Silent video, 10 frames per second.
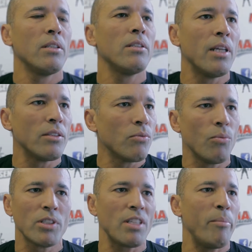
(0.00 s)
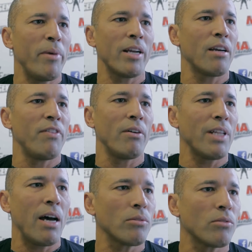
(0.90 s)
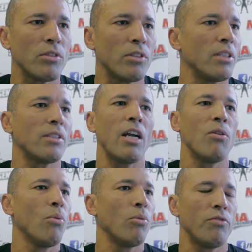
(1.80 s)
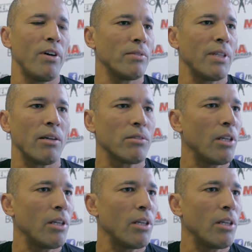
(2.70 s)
Then once America found out, the entire world found out.